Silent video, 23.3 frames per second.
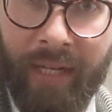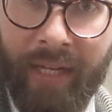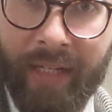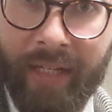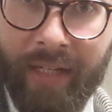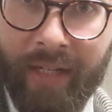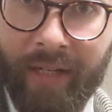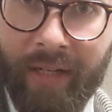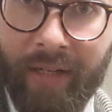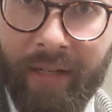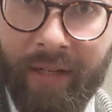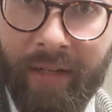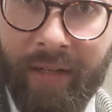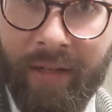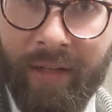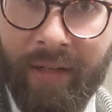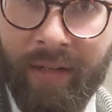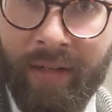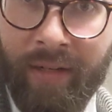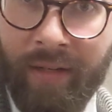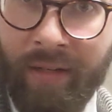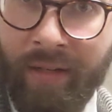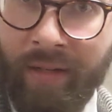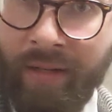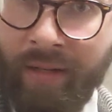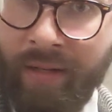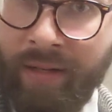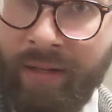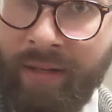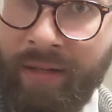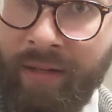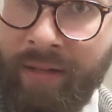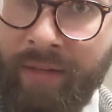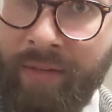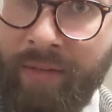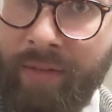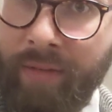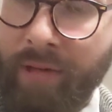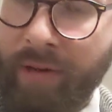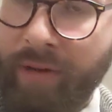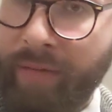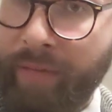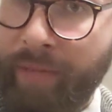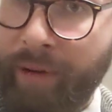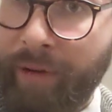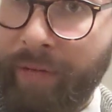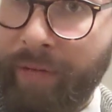that's going to
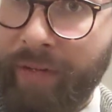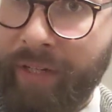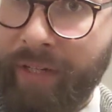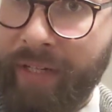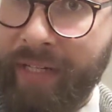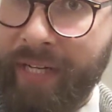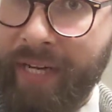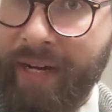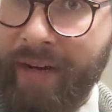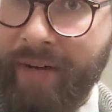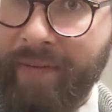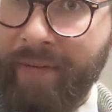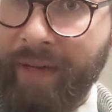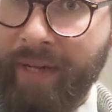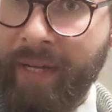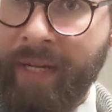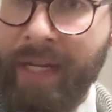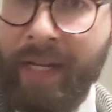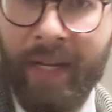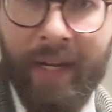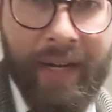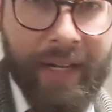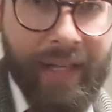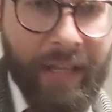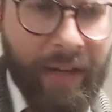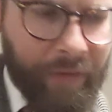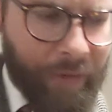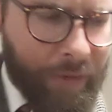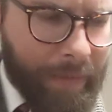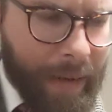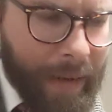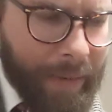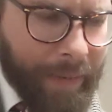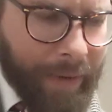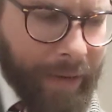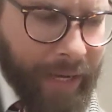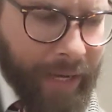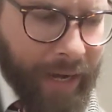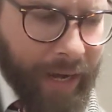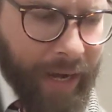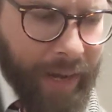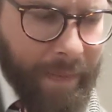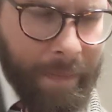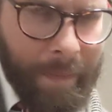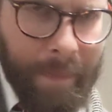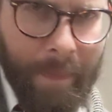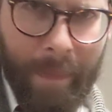resolve perfectly down. And I think from memory
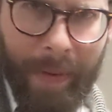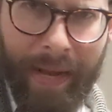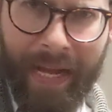I